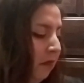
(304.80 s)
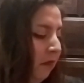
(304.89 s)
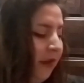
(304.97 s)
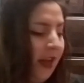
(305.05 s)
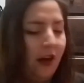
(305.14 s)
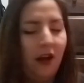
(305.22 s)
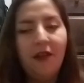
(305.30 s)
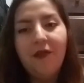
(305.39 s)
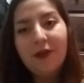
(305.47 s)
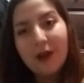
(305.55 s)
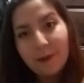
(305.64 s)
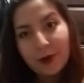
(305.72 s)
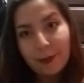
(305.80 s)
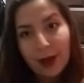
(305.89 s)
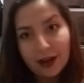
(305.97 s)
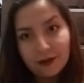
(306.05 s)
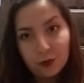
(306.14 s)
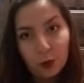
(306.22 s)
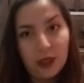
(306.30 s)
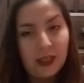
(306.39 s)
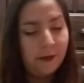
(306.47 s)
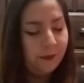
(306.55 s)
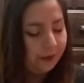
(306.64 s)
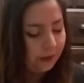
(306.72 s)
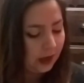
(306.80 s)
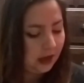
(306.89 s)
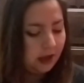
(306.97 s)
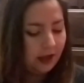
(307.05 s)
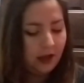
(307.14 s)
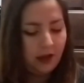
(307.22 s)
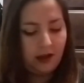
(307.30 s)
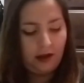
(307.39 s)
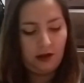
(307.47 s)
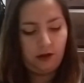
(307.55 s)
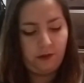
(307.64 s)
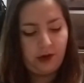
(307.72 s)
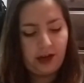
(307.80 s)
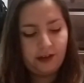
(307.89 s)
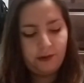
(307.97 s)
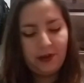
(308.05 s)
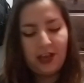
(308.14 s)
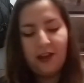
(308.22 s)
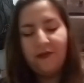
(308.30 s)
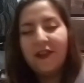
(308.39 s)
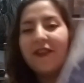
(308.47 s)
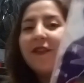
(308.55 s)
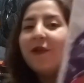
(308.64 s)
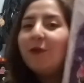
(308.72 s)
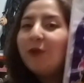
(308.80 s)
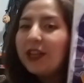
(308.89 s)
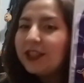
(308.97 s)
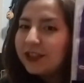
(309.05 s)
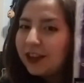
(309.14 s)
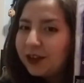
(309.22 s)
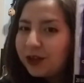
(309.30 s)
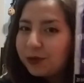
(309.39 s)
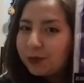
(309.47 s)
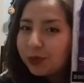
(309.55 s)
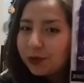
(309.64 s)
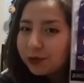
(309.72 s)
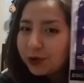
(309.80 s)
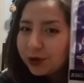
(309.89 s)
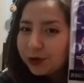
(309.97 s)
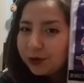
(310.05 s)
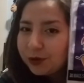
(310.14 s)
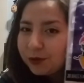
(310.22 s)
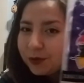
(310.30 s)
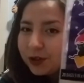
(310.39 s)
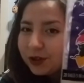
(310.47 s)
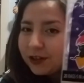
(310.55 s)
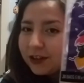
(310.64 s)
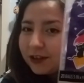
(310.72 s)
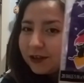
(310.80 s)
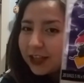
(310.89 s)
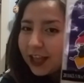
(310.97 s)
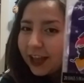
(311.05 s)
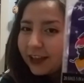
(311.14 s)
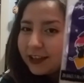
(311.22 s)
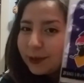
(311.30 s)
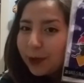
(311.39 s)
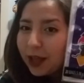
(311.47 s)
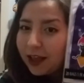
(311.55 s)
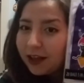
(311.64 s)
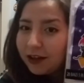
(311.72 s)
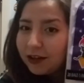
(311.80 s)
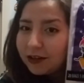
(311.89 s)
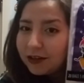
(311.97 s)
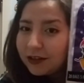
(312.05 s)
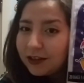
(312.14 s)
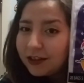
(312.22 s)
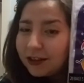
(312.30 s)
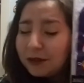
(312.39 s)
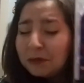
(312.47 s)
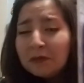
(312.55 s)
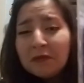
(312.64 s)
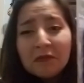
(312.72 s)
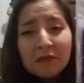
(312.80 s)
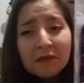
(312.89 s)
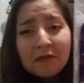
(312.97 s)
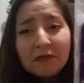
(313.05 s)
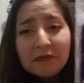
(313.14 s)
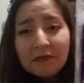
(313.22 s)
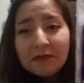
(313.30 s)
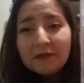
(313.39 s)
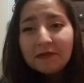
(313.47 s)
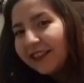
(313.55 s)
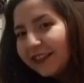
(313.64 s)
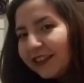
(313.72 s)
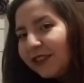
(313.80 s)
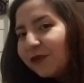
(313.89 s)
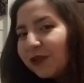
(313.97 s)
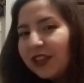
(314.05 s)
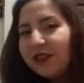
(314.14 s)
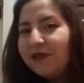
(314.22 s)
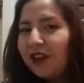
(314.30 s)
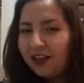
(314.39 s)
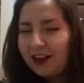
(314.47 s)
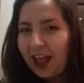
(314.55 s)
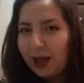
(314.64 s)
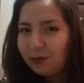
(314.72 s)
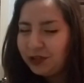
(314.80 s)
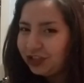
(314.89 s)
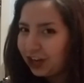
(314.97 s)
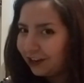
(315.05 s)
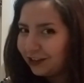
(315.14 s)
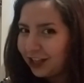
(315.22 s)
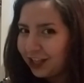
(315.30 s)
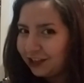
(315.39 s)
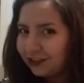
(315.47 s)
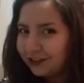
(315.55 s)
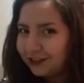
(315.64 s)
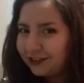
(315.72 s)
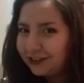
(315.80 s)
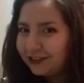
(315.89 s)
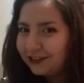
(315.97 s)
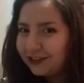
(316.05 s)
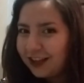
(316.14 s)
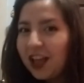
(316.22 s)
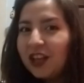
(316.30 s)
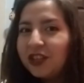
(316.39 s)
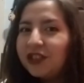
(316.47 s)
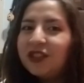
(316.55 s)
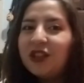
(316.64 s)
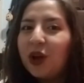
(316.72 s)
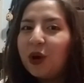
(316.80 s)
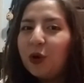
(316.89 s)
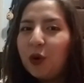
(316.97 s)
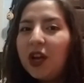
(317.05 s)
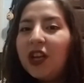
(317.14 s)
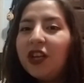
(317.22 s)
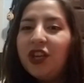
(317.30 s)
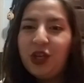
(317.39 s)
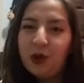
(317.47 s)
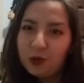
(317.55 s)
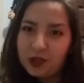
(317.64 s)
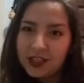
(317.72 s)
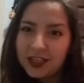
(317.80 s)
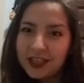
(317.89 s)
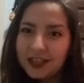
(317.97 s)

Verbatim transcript: Yeah, all of them come in a pack of 20. Next we have this little witch on her broom with her little candy pail. And then these really fun, happy jack-o'-lanterns. So cute.